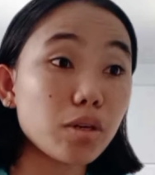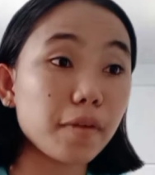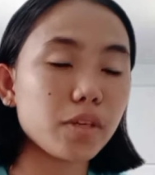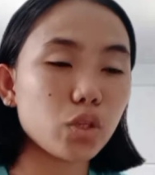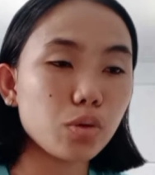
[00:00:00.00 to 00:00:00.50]
of
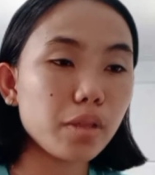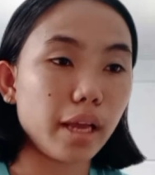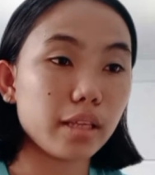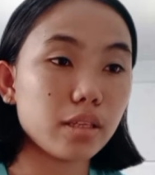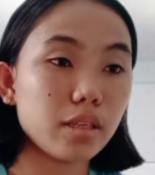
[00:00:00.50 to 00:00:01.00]
the
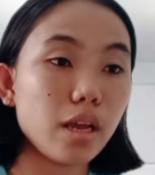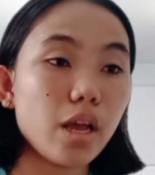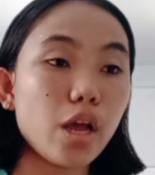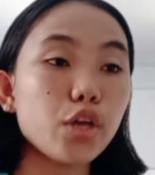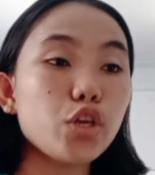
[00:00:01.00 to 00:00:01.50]
students.
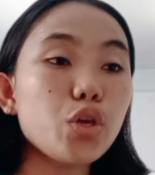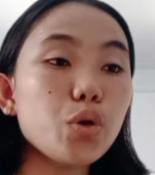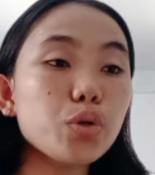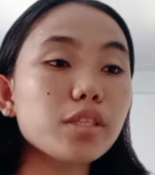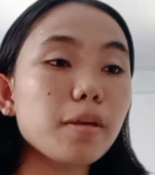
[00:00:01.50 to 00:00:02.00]

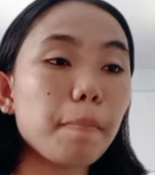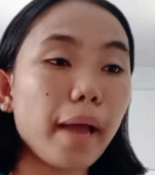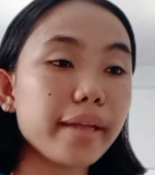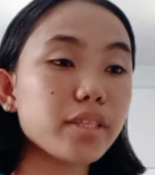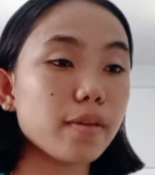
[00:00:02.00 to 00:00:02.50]
Use the
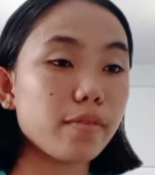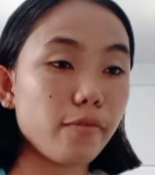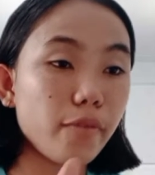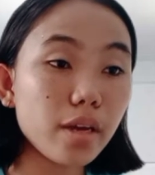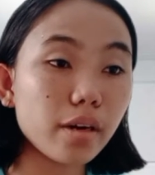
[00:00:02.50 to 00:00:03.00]
pads of the
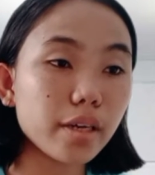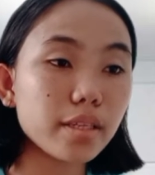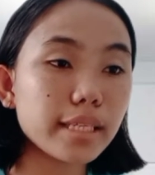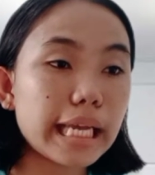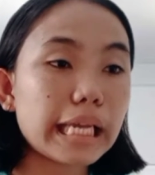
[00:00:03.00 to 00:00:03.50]

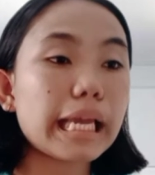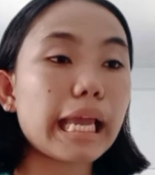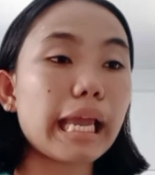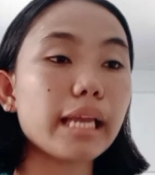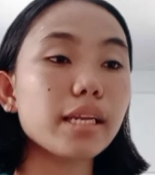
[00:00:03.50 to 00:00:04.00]
fingers
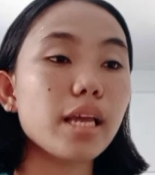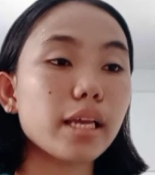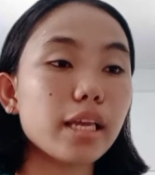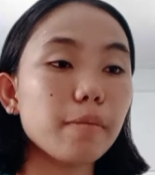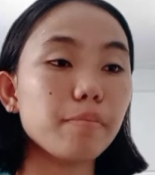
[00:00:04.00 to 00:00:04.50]
and
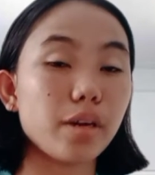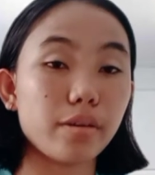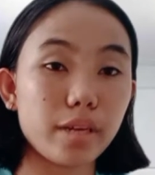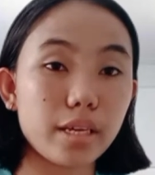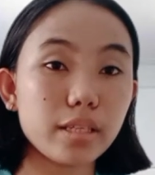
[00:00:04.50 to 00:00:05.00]
keep the
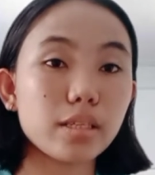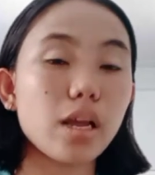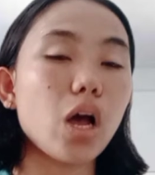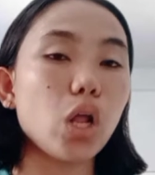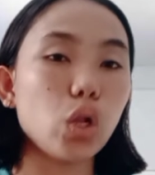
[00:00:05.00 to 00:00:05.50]
wrist
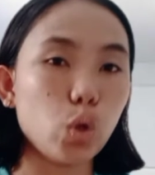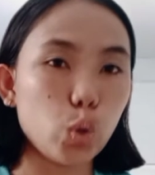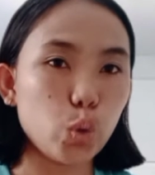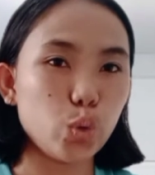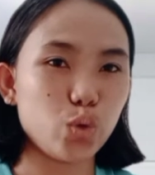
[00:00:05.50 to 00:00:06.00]

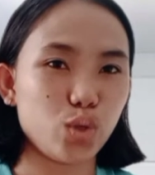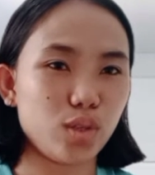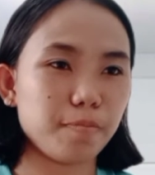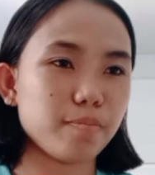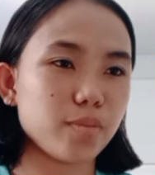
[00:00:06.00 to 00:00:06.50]
loose.
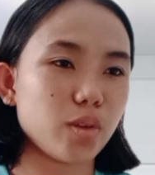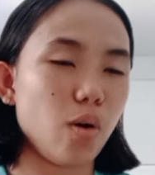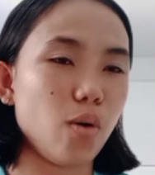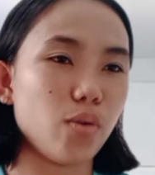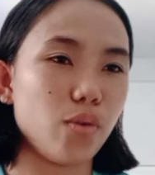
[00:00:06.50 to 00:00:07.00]

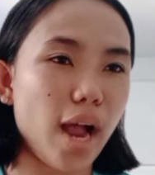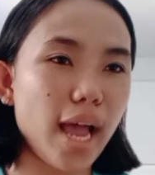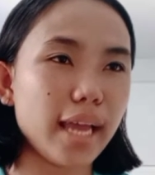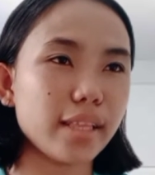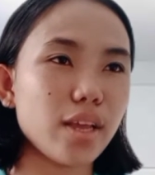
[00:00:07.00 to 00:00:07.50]

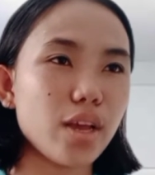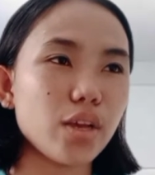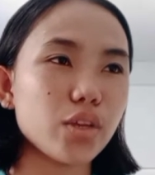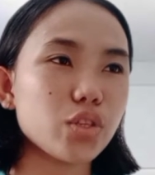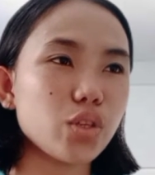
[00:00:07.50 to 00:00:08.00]
Alright,
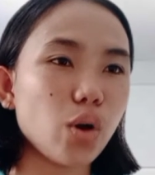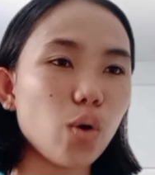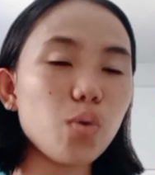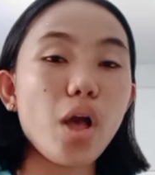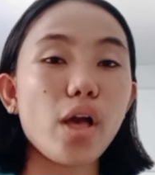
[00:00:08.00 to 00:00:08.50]

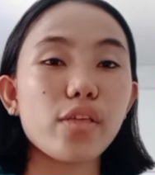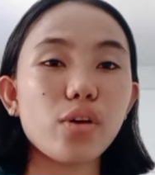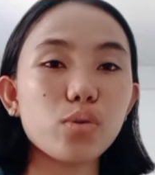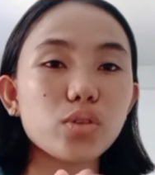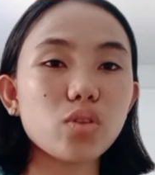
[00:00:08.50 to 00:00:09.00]
so
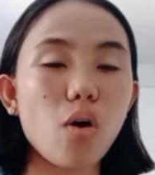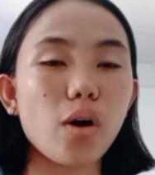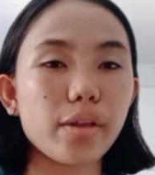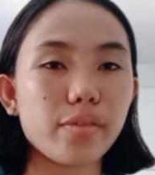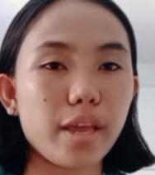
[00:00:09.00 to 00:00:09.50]
those
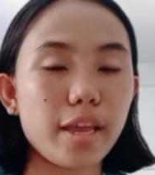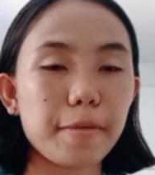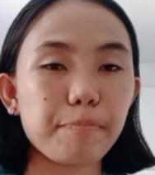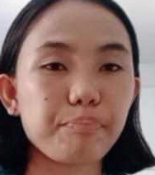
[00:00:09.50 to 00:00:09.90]
are the